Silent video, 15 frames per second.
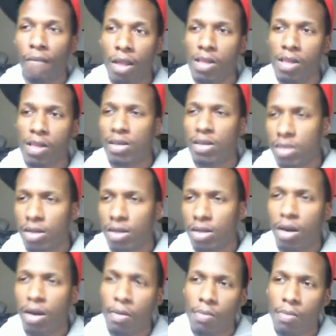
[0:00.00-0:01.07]
Let's see.
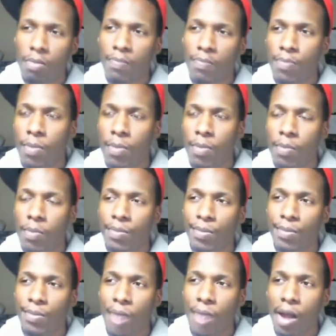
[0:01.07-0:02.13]

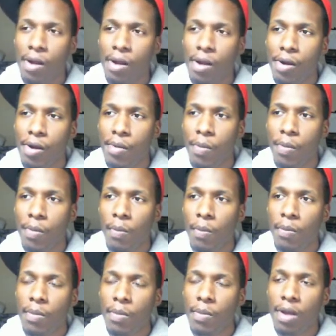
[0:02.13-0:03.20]
I don't know.
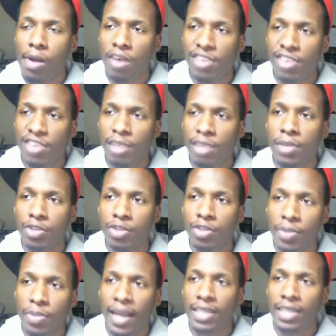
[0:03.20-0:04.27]
CM Punk, Drew
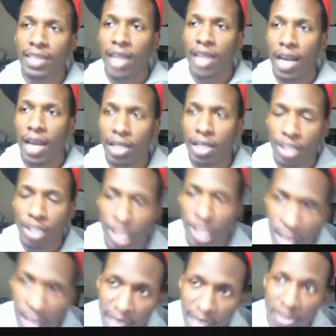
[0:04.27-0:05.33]
McIntyre,
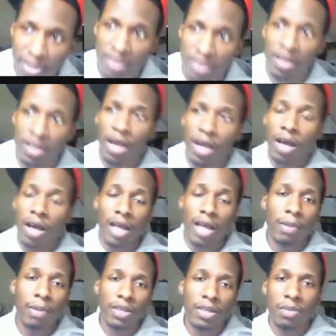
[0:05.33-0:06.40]
Sheamus. I'll
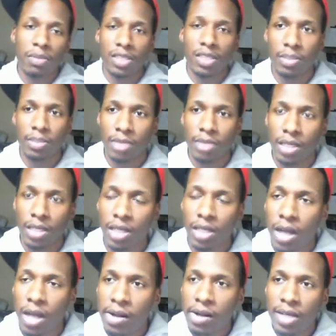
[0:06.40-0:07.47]
put the Miz up there,
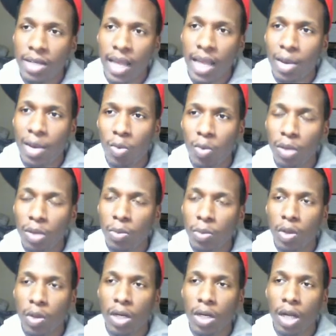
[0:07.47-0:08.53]
and one
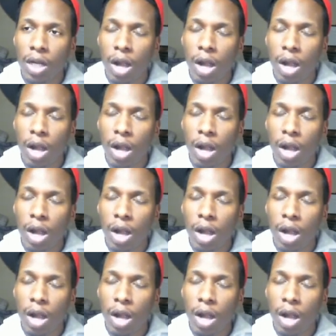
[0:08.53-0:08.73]
more.